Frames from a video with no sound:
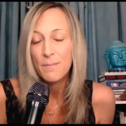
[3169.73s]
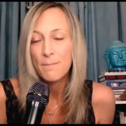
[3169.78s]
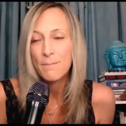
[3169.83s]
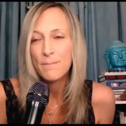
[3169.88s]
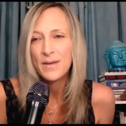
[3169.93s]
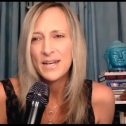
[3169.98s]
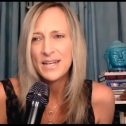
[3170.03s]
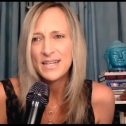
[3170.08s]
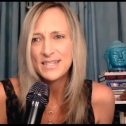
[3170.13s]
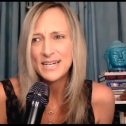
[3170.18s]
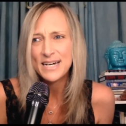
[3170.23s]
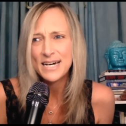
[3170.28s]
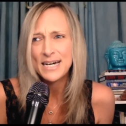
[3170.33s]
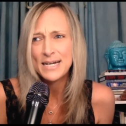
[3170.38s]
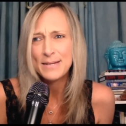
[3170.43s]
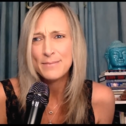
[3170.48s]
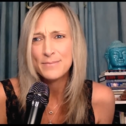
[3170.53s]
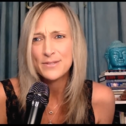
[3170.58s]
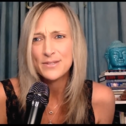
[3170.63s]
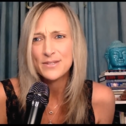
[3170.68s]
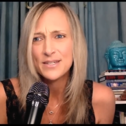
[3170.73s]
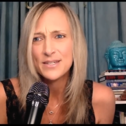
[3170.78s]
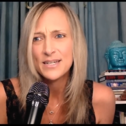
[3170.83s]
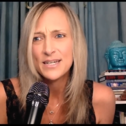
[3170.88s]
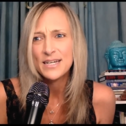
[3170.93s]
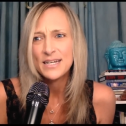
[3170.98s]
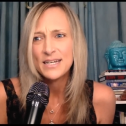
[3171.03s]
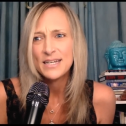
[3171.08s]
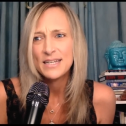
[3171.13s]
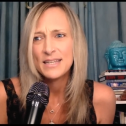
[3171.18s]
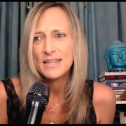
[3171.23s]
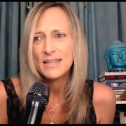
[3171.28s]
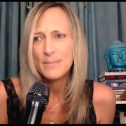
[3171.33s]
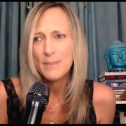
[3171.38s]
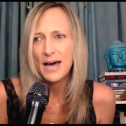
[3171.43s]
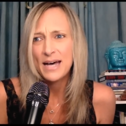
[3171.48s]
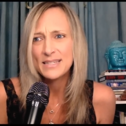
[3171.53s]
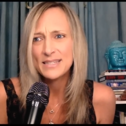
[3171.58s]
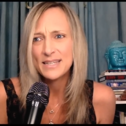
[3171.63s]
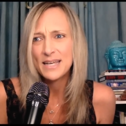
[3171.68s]
many times in the
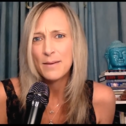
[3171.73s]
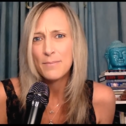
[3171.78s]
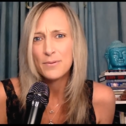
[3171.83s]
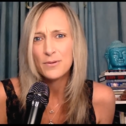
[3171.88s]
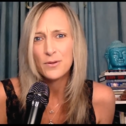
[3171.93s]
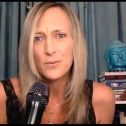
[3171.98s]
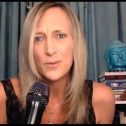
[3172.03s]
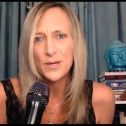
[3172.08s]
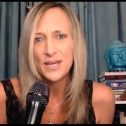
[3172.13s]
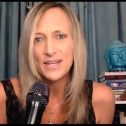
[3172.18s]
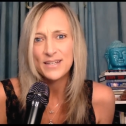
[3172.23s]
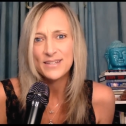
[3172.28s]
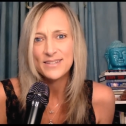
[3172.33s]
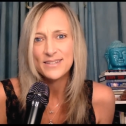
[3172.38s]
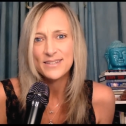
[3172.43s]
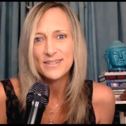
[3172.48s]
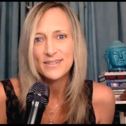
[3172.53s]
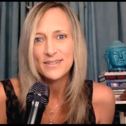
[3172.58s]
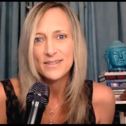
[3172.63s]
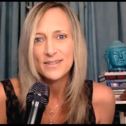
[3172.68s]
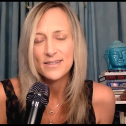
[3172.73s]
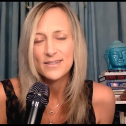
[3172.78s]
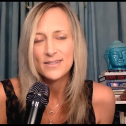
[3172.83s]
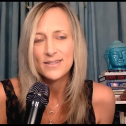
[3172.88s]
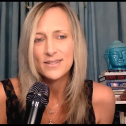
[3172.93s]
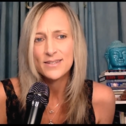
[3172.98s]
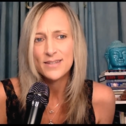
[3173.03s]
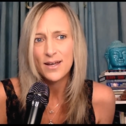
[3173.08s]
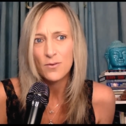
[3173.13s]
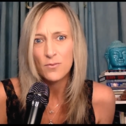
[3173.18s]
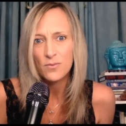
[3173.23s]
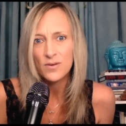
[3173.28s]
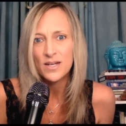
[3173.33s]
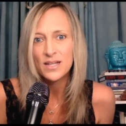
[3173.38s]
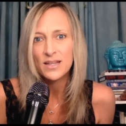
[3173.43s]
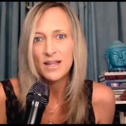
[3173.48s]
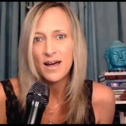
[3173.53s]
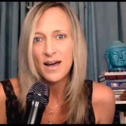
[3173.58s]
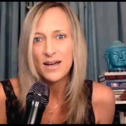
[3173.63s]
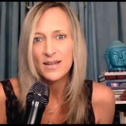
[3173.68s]
past couple of weeks since I
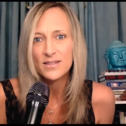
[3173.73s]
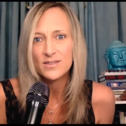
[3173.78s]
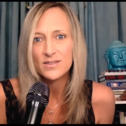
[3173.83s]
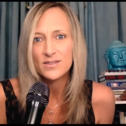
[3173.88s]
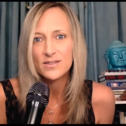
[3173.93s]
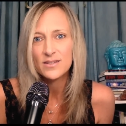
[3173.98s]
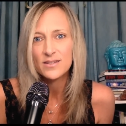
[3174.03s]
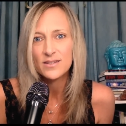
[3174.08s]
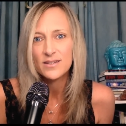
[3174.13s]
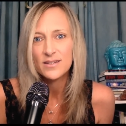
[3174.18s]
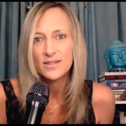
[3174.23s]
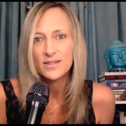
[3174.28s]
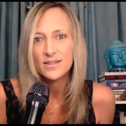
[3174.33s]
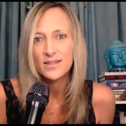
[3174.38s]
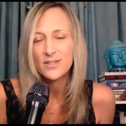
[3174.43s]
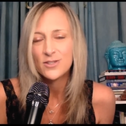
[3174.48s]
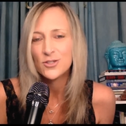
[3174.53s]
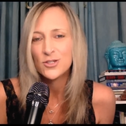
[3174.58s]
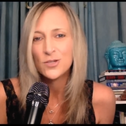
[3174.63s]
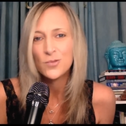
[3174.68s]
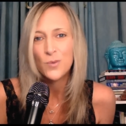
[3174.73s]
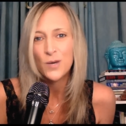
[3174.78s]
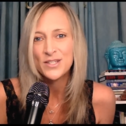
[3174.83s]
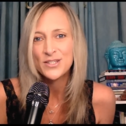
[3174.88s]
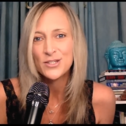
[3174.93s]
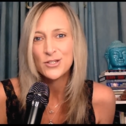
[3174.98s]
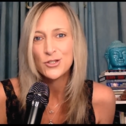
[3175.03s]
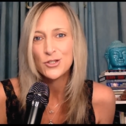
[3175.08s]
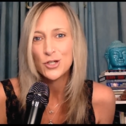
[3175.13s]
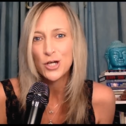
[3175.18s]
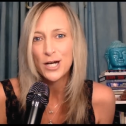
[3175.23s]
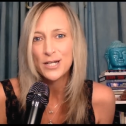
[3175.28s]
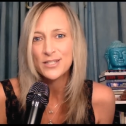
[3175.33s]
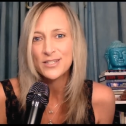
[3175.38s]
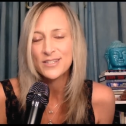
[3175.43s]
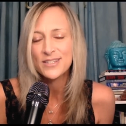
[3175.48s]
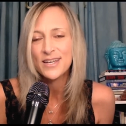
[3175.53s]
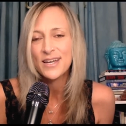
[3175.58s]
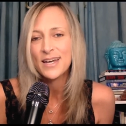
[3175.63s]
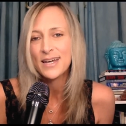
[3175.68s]
realized that she wasn't
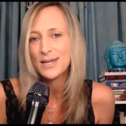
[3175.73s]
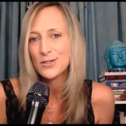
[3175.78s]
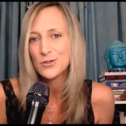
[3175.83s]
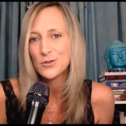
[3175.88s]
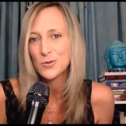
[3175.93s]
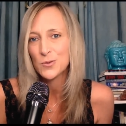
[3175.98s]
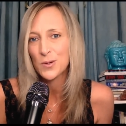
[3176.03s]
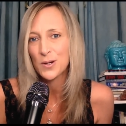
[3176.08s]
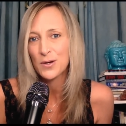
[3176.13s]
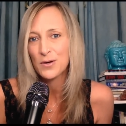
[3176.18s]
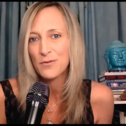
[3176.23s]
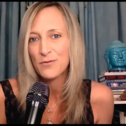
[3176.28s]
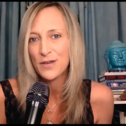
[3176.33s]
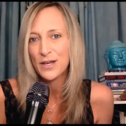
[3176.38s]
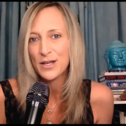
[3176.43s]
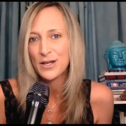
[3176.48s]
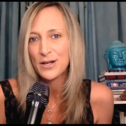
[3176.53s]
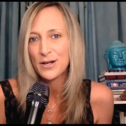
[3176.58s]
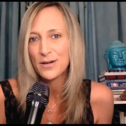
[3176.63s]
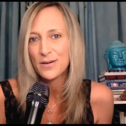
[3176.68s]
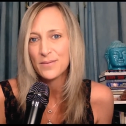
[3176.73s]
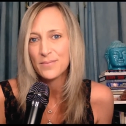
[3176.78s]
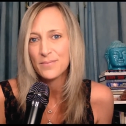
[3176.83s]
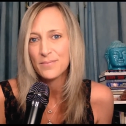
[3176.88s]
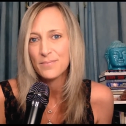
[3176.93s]
just a historical figure.